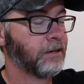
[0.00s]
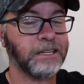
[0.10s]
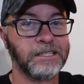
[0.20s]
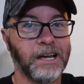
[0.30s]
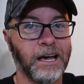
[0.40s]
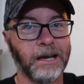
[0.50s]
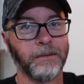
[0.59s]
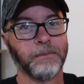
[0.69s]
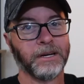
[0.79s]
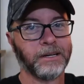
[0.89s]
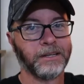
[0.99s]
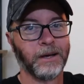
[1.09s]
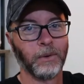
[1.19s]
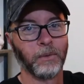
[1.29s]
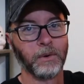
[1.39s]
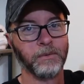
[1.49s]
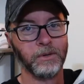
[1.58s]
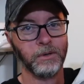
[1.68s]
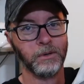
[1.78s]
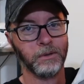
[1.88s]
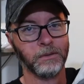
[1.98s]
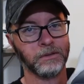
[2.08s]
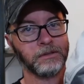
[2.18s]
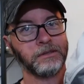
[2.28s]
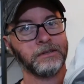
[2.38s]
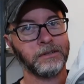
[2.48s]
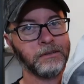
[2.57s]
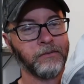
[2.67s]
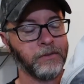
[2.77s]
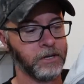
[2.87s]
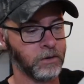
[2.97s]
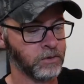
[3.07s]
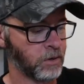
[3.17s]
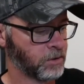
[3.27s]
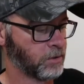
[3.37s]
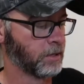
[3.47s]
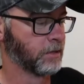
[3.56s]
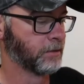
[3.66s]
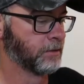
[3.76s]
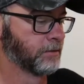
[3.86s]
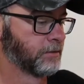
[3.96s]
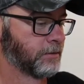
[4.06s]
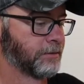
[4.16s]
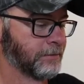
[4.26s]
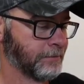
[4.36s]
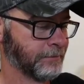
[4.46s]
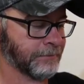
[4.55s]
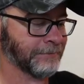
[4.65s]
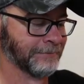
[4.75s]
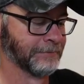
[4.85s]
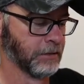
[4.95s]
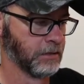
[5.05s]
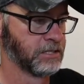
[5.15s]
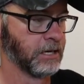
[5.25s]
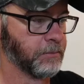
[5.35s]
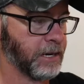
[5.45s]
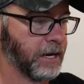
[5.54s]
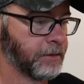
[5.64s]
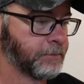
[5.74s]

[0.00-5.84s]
it's time that we review the Ozark Trail Sling Pack,